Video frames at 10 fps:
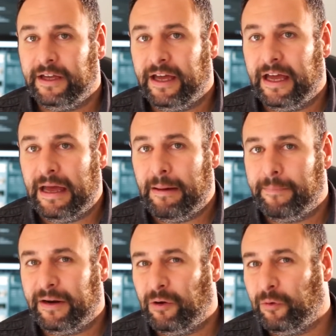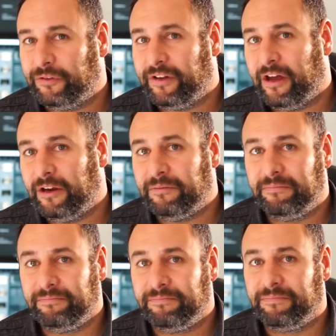But it also
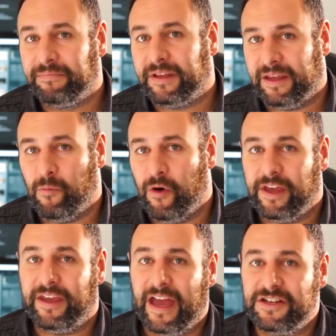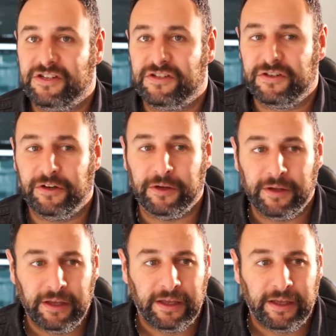can work against you too.